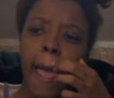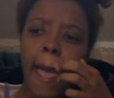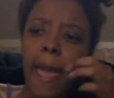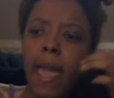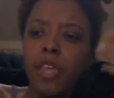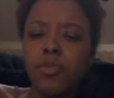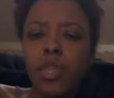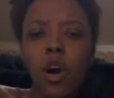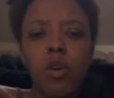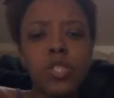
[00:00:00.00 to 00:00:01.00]
And
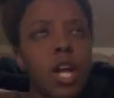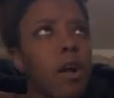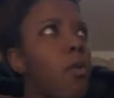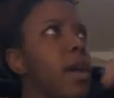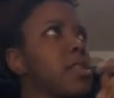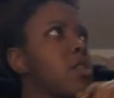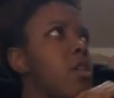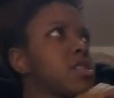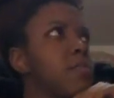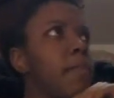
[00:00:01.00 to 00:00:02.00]
Jacquay
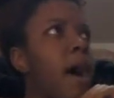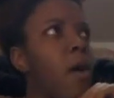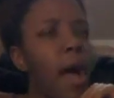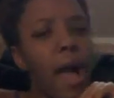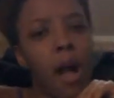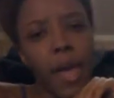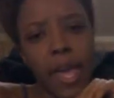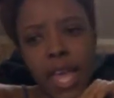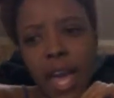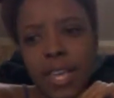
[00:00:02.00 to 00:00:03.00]
talks about how
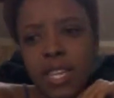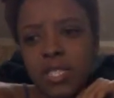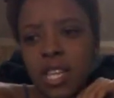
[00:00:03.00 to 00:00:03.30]
Anais